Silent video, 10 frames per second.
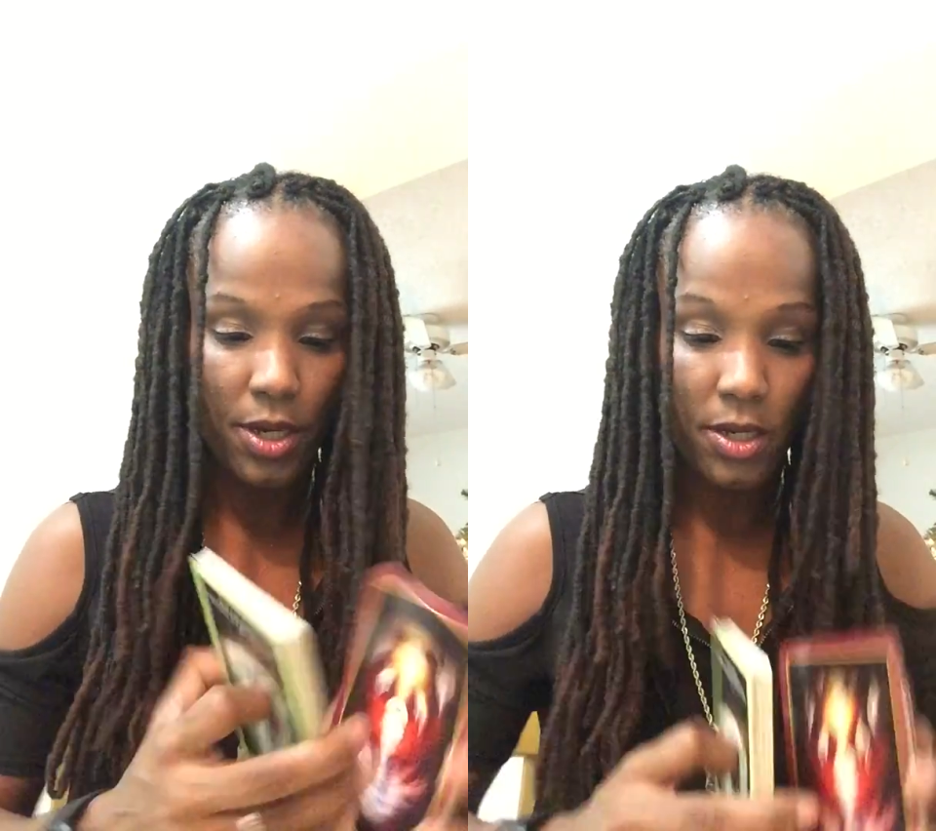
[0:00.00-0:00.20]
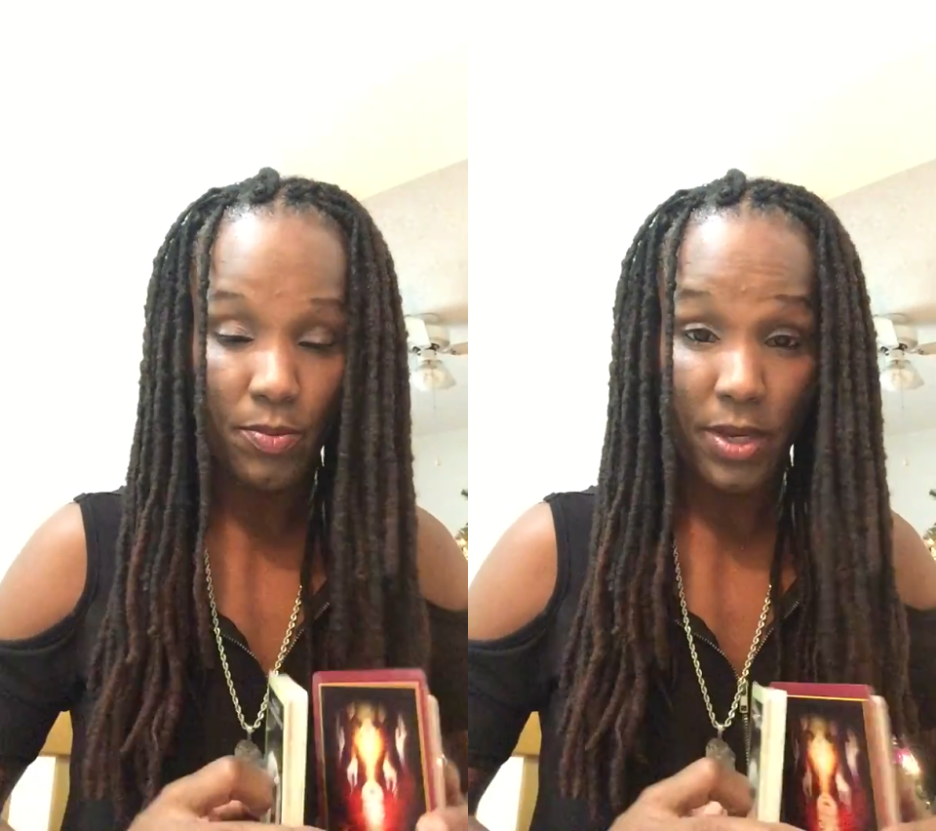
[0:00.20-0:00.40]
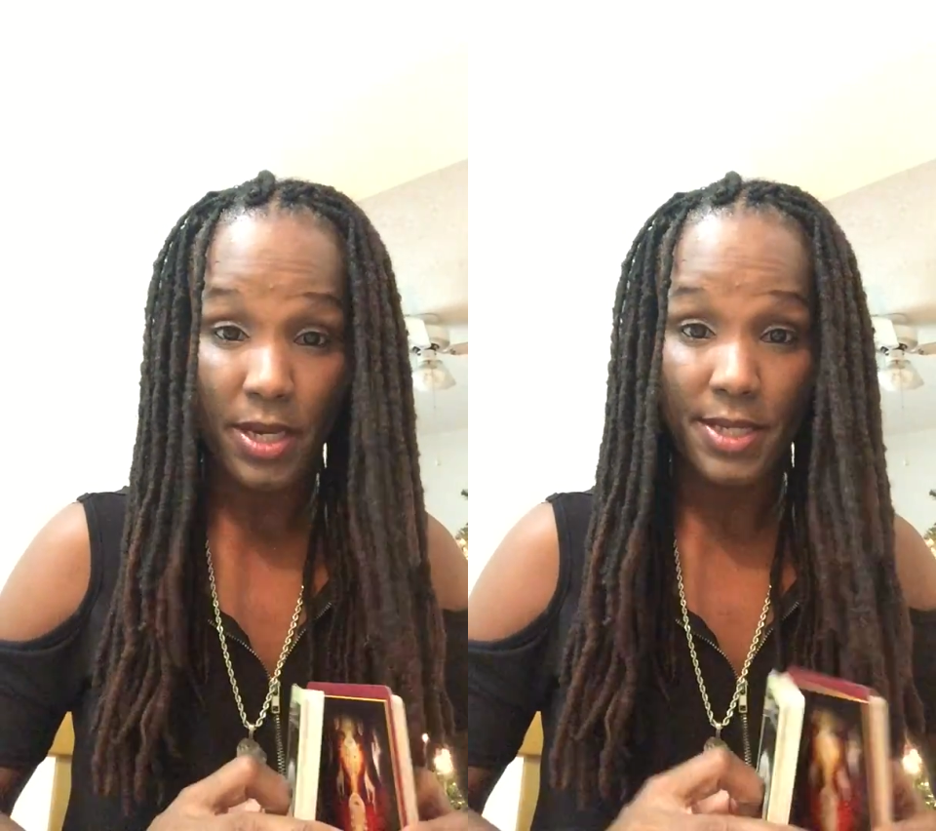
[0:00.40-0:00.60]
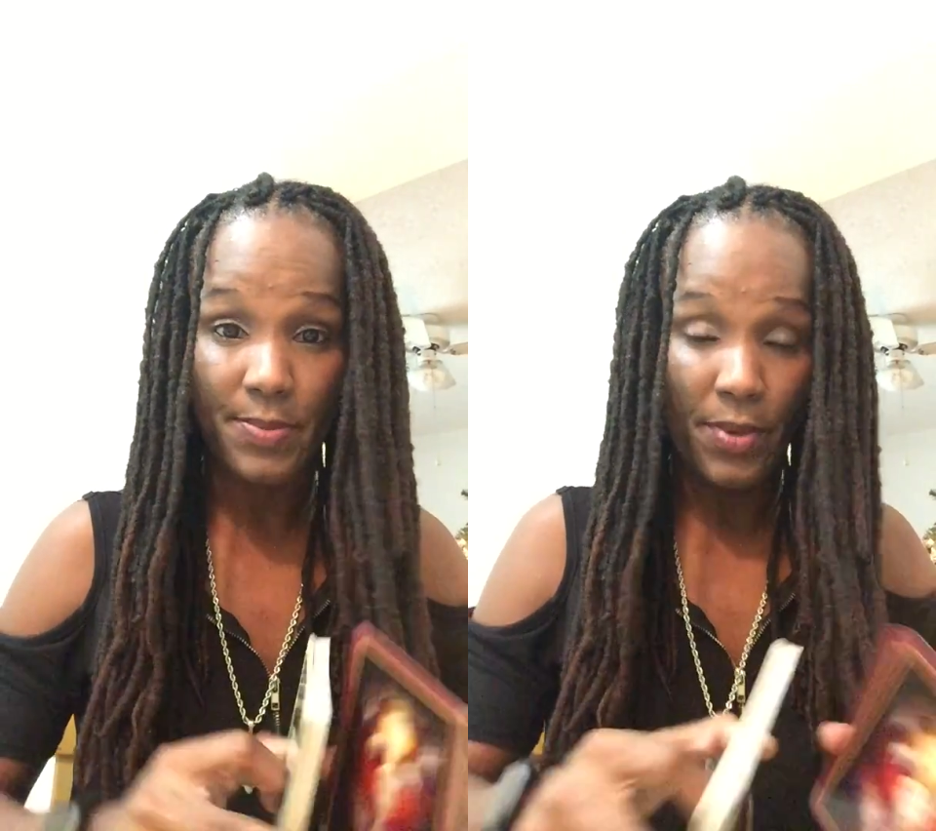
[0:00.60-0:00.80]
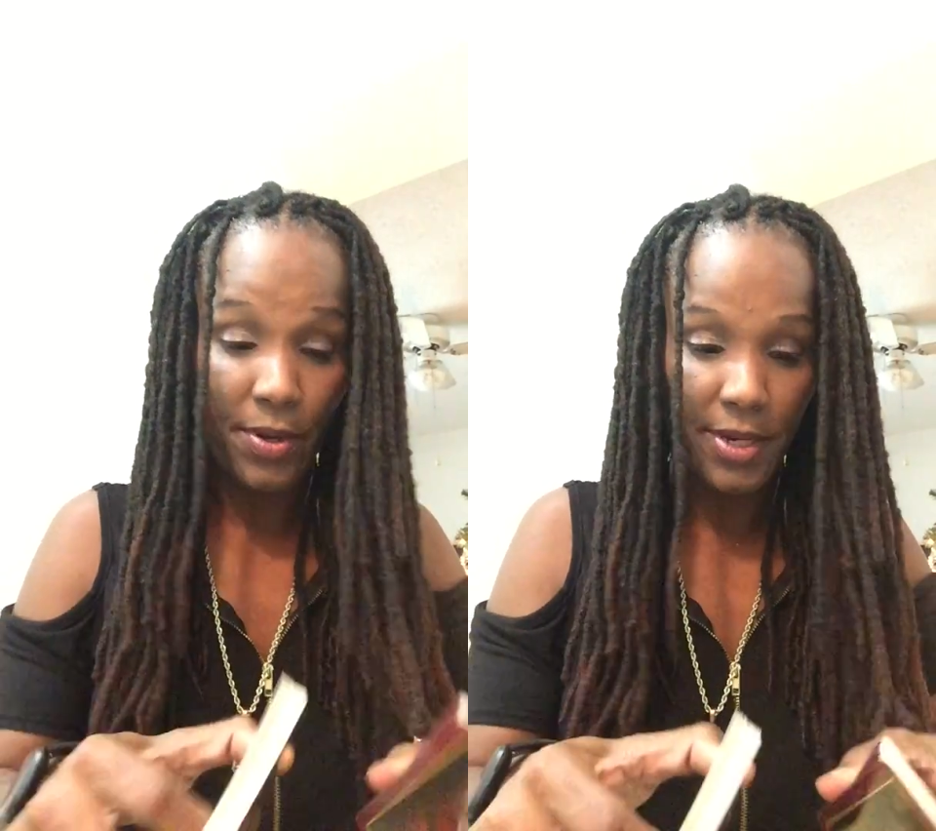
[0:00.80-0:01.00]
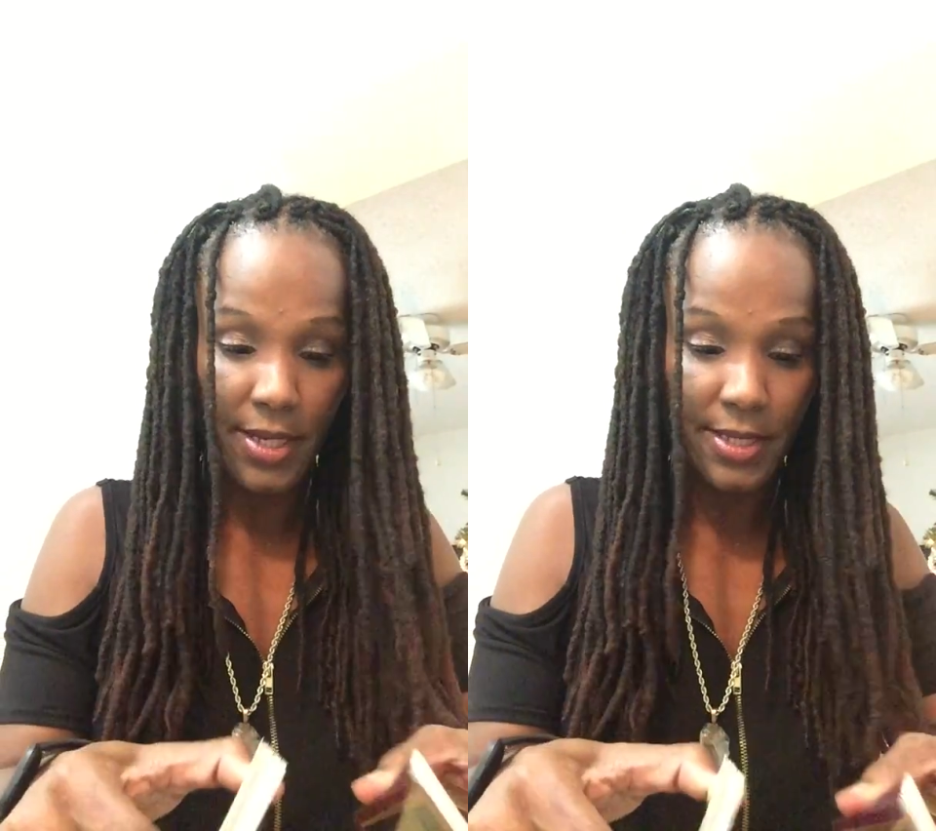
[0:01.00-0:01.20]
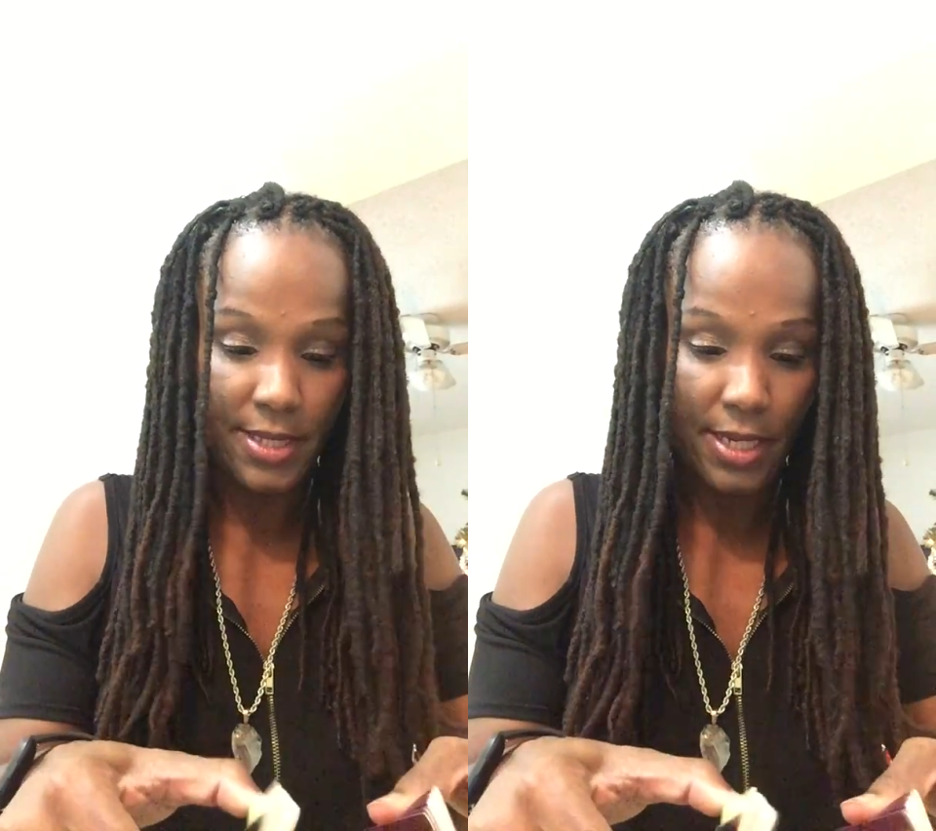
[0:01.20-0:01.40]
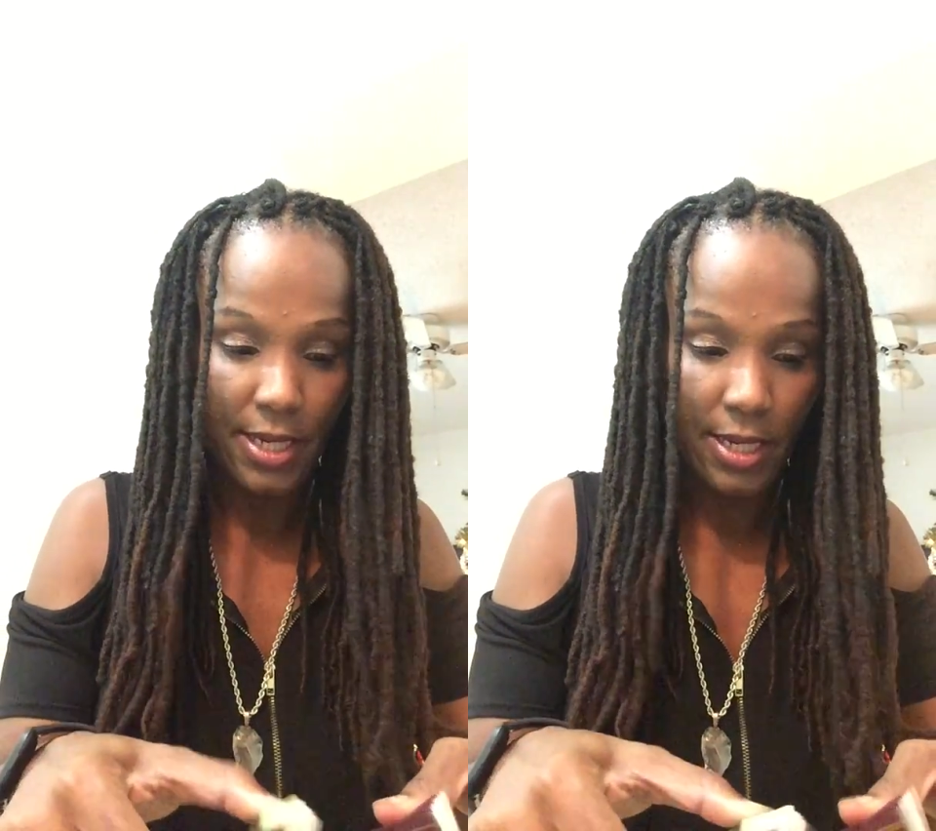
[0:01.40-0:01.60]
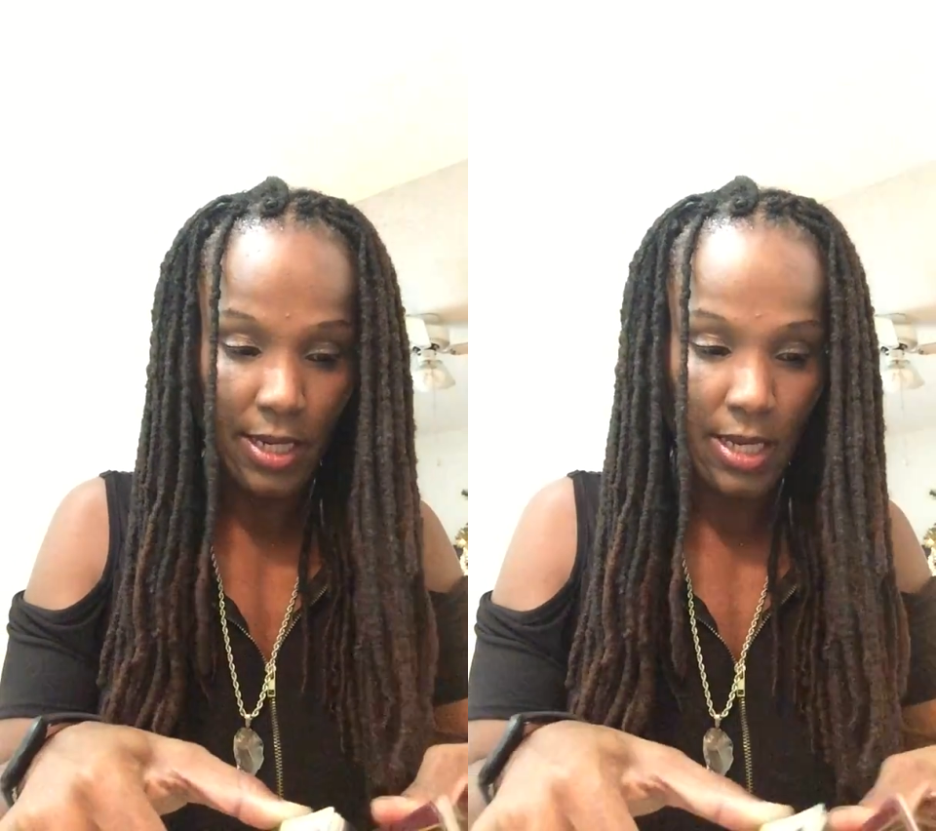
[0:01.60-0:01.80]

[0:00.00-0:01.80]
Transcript: could be experiencing